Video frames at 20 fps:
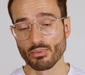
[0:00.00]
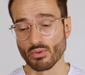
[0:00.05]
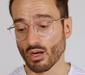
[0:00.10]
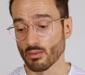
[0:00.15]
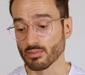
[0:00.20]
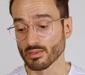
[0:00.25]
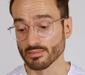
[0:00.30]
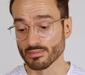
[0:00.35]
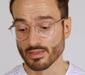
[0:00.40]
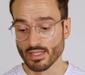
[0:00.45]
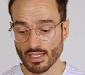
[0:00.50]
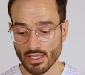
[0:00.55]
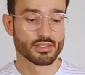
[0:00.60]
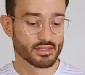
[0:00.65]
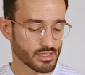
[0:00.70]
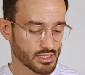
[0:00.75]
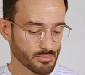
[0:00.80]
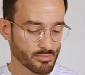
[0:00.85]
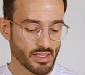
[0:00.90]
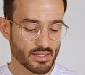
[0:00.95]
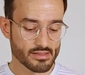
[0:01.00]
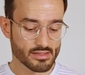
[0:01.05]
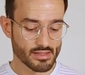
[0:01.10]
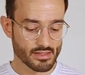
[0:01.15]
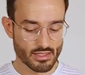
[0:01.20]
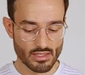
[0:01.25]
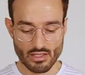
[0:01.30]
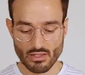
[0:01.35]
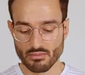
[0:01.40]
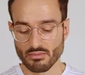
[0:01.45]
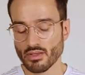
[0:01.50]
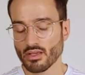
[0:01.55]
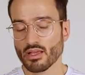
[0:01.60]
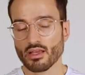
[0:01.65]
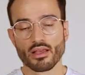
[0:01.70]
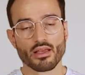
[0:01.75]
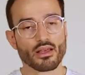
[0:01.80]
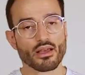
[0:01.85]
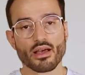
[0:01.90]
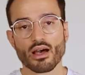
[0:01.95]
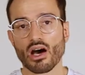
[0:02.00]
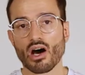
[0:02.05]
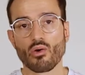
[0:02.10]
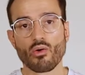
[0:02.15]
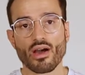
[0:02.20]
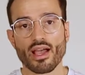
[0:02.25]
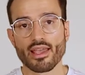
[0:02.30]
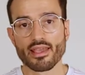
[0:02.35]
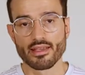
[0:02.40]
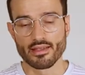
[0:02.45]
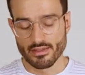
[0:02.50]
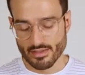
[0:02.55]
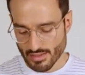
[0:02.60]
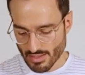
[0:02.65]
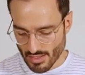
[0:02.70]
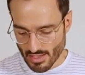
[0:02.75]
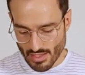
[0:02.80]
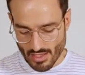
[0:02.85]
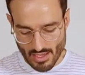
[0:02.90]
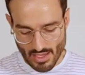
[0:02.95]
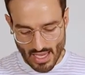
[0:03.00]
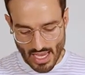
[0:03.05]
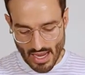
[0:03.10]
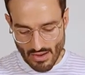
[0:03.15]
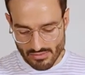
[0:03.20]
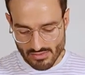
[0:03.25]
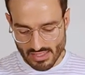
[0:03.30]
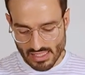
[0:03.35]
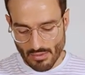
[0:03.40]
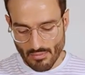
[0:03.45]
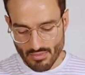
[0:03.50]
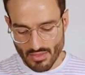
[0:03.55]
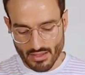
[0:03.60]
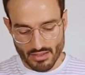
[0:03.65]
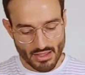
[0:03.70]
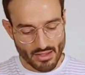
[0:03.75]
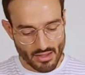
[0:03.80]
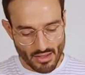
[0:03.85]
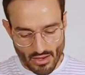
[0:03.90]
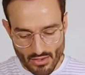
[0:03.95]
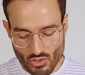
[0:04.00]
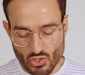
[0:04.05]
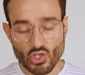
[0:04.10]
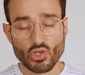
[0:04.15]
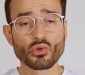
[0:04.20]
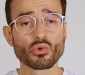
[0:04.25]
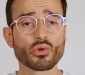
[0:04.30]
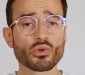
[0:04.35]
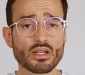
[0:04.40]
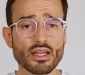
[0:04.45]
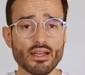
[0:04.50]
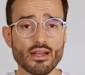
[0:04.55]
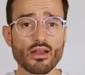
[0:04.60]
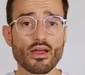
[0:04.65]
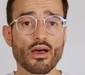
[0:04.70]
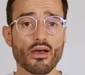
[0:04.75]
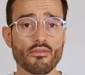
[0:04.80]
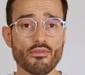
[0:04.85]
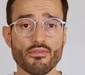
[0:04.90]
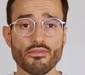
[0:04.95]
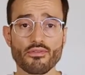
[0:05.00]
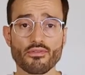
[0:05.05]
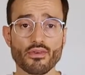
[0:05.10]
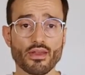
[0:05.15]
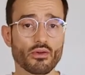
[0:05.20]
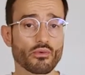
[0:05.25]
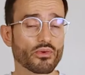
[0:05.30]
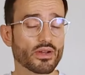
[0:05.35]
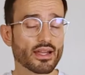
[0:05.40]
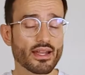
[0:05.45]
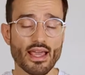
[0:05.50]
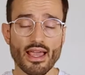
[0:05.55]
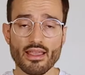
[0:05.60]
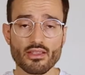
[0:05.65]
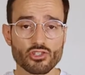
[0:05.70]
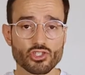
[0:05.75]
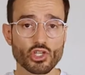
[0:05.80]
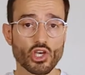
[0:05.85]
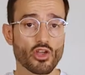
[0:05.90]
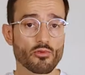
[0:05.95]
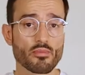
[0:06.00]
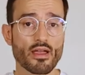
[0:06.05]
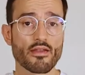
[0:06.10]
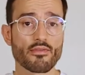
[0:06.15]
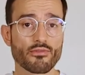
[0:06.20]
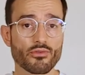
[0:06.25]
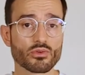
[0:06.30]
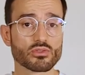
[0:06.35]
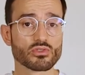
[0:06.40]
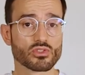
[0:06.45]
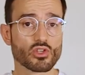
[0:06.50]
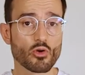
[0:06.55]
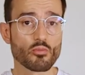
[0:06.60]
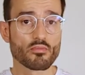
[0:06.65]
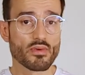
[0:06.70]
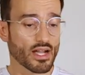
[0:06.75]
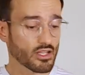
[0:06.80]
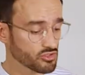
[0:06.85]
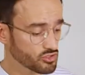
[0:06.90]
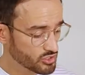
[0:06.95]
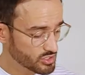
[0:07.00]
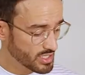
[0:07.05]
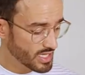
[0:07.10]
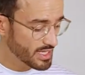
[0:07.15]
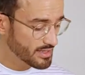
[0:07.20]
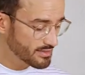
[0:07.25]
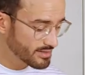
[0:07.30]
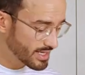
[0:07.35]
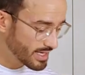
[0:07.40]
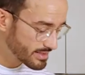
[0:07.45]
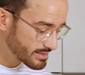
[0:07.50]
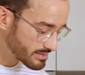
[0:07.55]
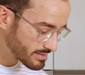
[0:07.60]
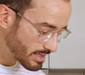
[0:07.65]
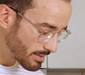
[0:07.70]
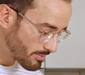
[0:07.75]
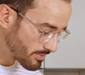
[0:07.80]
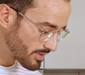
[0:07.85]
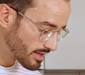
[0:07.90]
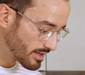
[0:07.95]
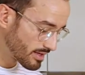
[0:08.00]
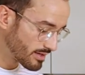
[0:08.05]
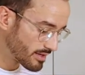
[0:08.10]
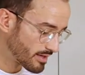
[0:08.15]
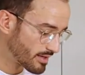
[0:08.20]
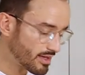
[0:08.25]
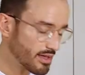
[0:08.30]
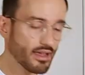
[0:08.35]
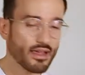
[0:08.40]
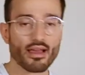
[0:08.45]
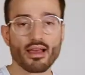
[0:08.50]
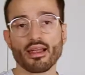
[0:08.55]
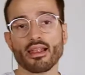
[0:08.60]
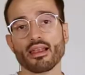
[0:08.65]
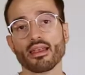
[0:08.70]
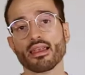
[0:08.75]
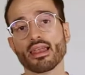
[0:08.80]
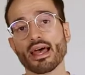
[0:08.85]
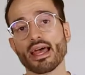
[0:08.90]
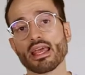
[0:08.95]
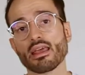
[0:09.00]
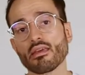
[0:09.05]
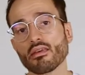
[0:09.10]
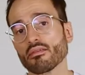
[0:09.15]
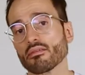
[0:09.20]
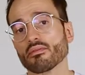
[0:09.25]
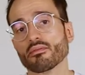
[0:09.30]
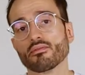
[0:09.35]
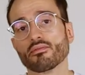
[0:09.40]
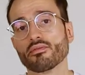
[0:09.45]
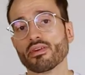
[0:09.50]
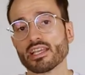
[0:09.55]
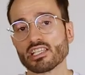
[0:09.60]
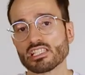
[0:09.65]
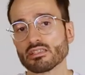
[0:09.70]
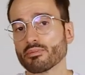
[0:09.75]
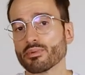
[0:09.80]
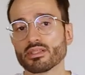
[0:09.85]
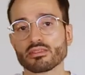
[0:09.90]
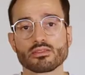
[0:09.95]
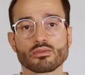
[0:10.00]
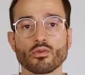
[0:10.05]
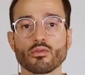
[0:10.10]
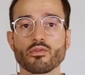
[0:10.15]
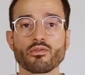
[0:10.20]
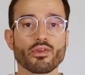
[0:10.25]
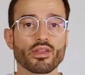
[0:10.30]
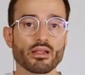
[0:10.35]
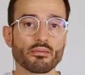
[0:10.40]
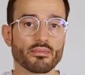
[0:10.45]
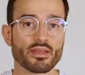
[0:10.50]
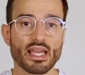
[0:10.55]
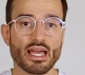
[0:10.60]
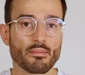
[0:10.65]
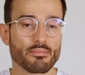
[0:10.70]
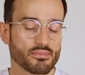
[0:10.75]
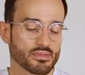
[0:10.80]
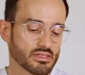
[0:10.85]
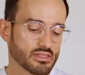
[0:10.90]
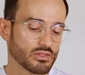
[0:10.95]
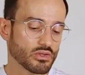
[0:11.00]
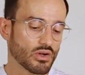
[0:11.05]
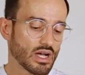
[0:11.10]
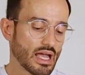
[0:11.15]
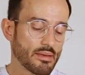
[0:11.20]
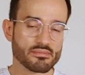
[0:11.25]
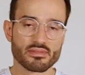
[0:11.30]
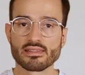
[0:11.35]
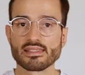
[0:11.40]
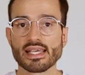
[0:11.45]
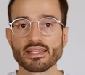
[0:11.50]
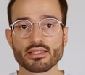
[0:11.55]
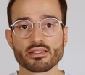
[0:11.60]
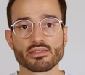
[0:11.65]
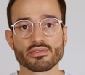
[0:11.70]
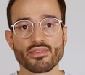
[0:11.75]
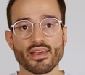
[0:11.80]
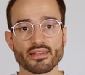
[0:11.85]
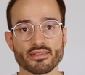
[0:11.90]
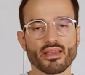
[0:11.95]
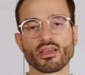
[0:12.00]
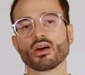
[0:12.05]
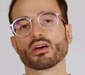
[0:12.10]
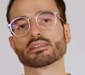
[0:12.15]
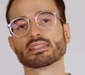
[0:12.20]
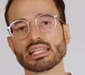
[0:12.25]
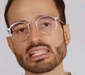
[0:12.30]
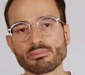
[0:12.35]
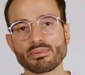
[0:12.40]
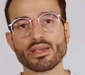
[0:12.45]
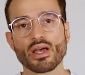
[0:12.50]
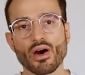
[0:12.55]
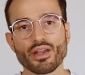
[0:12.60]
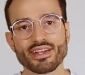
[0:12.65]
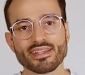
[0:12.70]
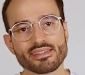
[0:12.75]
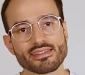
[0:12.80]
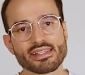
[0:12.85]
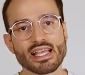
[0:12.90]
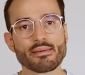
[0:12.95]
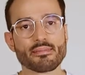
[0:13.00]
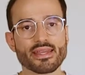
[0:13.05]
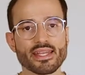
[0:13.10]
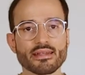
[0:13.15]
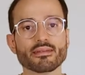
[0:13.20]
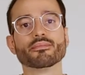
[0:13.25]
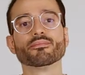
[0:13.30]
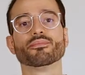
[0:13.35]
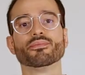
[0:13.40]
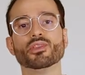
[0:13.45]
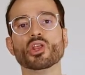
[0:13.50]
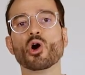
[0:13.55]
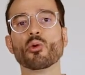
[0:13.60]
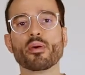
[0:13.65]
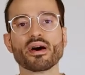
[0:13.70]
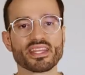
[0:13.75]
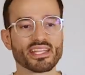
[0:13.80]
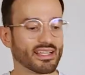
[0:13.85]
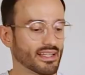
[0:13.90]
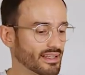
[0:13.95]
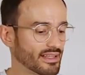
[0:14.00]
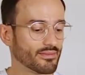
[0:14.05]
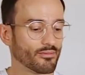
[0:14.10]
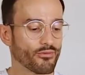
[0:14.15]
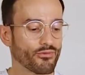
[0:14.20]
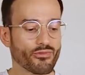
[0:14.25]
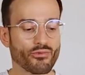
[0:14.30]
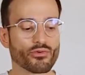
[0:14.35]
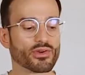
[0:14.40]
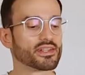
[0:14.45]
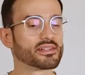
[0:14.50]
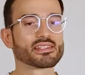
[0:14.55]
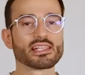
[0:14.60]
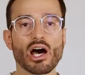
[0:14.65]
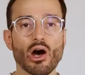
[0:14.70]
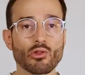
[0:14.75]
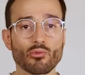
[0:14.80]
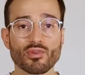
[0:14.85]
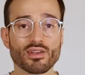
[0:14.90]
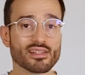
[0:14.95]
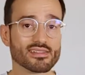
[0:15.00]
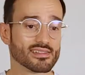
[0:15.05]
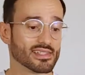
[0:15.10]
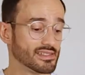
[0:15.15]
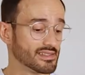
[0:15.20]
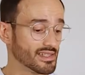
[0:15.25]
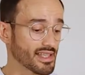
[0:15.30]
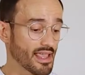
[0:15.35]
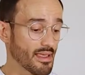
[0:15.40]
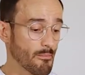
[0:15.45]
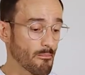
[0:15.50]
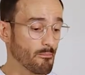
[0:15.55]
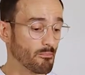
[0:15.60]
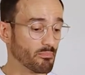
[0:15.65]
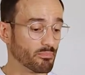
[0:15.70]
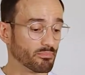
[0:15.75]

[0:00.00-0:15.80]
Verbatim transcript: problem. This is basically how I eat. I have something that I truly love, really I enjoy my food so much, and then something like vegetables to fill me up, so I'm satisfied. Because let's be honest, I mean, nobody freaks out when he sees a